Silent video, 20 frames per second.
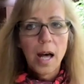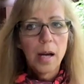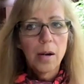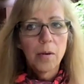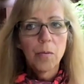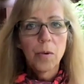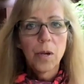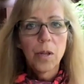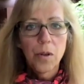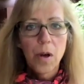
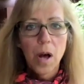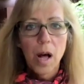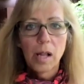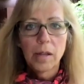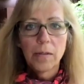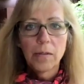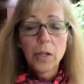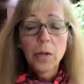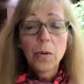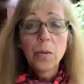with all
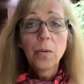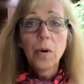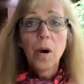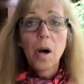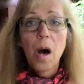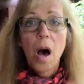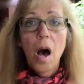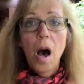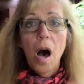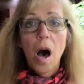of you.
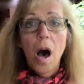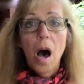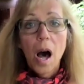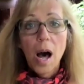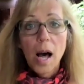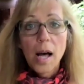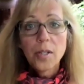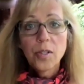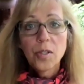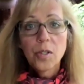
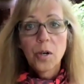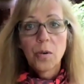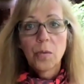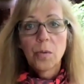Also,